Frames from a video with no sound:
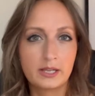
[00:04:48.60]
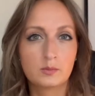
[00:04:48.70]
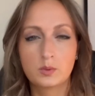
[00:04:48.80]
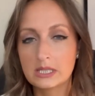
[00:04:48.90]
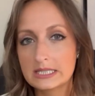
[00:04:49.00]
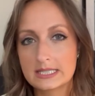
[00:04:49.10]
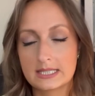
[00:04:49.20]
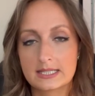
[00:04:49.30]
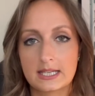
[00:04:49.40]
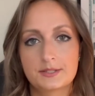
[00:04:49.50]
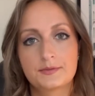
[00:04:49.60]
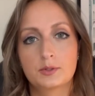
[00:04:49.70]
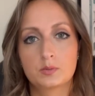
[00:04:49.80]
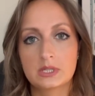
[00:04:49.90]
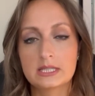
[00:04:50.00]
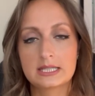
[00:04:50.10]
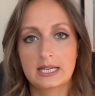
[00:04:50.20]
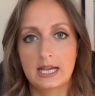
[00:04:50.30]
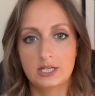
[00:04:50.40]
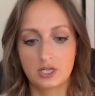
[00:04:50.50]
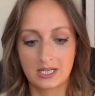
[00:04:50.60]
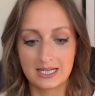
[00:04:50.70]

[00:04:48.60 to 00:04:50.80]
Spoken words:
really successful real estate agent,